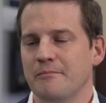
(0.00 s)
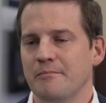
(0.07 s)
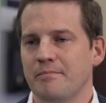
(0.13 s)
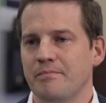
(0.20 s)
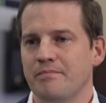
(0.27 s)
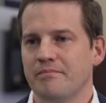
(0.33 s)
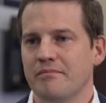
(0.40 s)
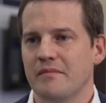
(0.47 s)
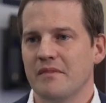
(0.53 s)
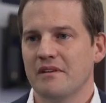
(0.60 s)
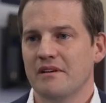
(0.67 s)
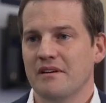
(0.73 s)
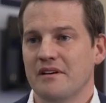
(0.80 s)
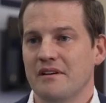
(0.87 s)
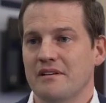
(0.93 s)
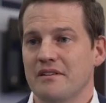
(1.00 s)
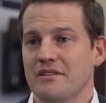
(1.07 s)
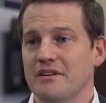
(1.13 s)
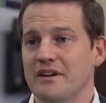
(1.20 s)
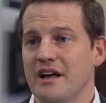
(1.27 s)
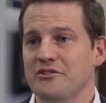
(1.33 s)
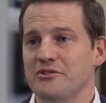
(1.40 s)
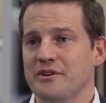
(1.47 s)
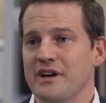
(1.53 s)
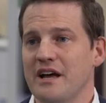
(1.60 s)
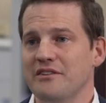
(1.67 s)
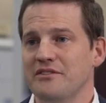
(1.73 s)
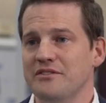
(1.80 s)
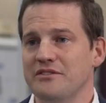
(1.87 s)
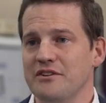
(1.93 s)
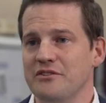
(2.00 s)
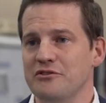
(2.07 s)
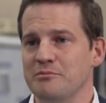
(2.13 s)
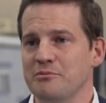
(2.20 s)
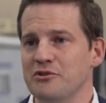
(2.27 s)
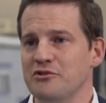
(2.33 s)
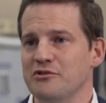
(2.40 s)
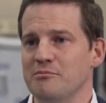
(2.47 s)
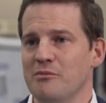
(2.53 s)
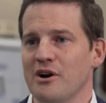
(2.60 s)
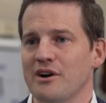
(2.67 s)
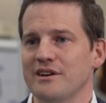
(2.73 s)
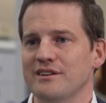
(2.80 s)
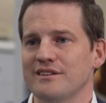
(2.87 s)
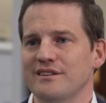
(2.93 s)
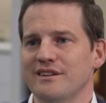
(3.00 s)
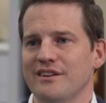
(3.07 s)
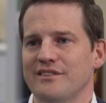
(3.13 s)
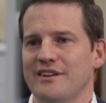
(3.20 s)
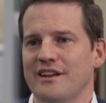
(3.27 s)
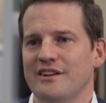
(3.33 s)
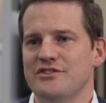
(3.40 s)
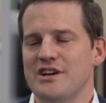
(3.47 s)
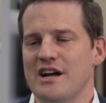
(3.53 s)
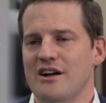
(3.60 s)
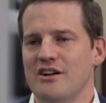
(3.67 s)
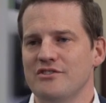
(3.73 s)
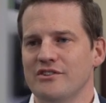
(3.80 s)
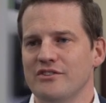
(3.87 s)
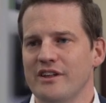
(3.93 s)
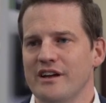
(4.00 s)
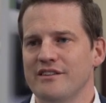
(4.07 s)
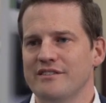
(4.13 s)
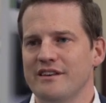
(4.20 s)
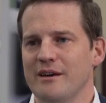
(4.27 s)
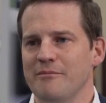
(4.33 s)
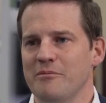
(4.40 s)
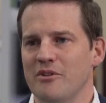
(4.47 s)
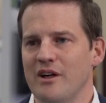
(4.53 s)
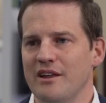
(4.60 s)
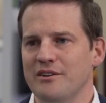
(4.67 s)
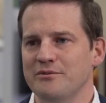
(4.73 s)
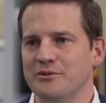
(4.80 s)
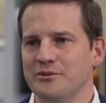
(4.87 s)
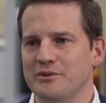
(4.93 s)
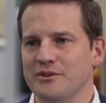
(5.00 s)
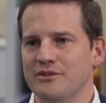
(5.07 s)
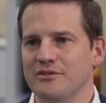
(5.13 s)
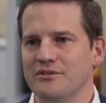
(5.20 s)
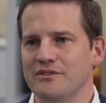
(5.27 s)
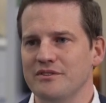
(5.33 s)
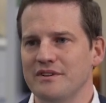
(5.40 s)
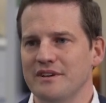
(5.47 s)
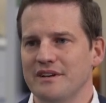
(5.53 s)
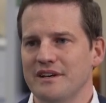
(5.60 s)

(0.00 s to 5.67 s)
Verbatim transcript: are facing at the moment? The natural gas distribution market has had a challenging landscape the last few years.